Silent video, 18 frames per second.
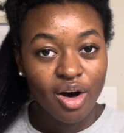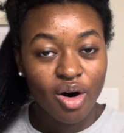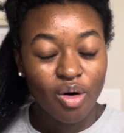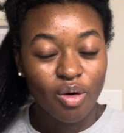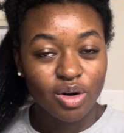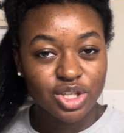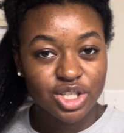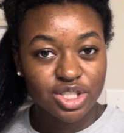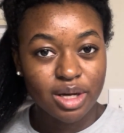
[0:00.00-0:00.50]

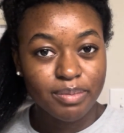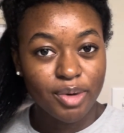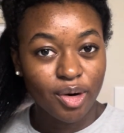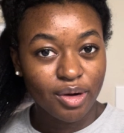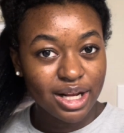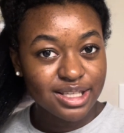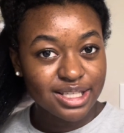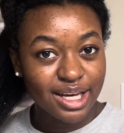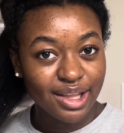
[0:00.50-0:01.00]
or just a
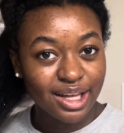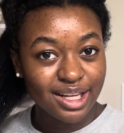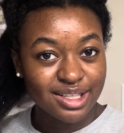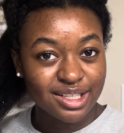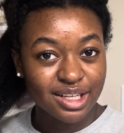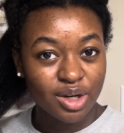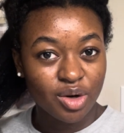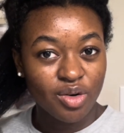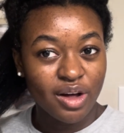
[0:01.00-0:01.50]
ponytail that doesn't
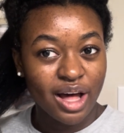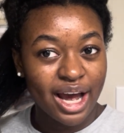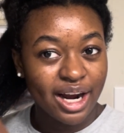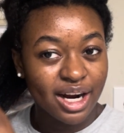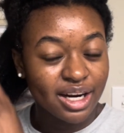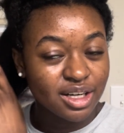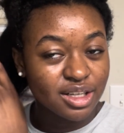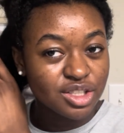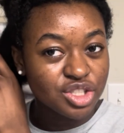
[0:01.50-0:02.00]

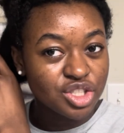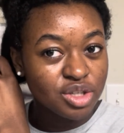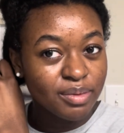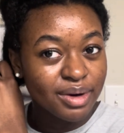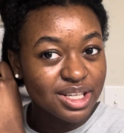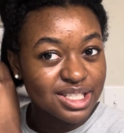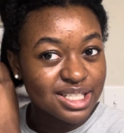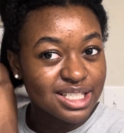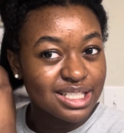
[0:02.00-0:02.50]
require too
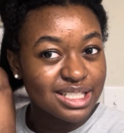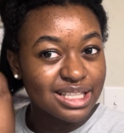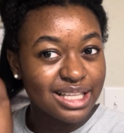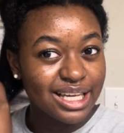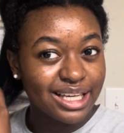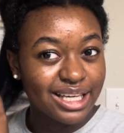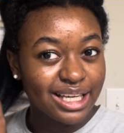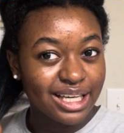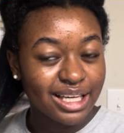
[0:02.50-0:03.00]
much
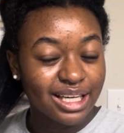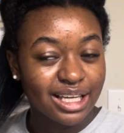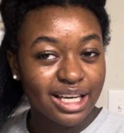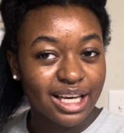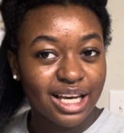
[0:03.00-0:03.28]
slicking.